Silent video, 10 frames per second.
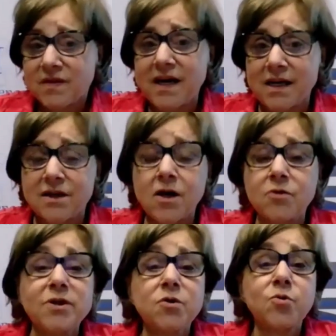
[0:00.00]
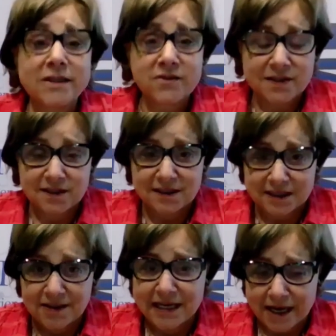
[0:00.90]
that are requested
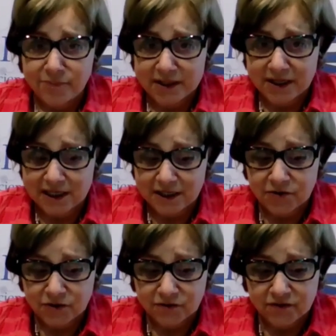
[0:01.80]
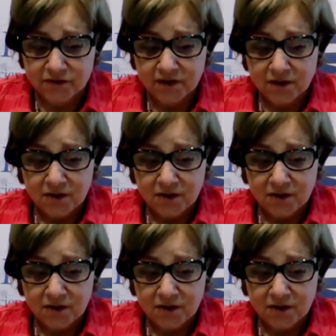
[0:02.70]
in the applications.